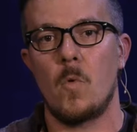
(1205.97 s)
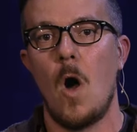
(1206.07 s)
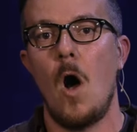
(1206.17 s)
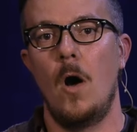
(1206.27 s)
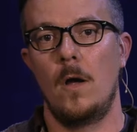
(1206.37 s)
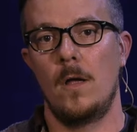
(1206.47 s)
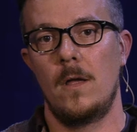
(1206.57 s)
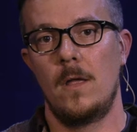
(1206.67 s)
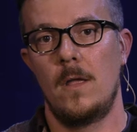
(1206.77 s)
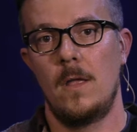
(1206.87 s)
wrong.
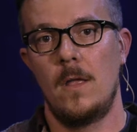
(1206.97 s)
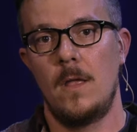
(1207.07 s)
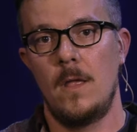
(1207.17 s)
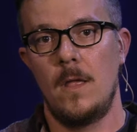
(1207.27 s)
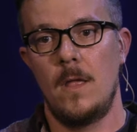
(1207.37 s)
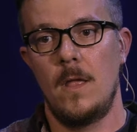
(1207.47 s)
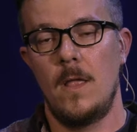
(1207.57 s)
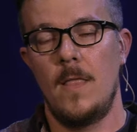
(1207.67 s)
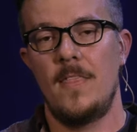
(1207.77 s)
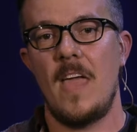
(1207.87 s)

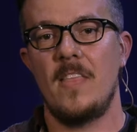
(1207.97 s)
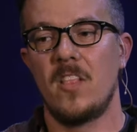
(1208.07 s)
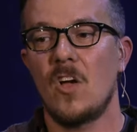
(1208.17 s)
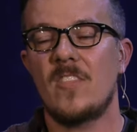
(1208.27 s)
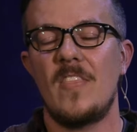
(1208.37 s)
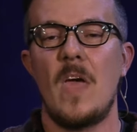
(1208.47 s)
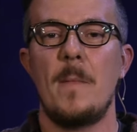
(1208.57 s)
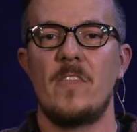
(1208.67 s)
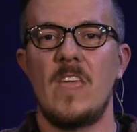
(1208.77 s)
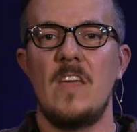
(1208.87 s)
They looked at them
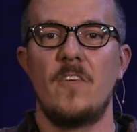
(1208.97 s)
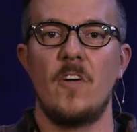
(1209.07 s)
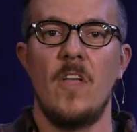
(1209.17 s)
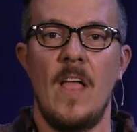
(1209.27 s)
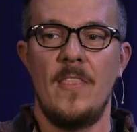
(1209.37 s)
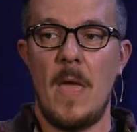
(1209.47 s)
as evil.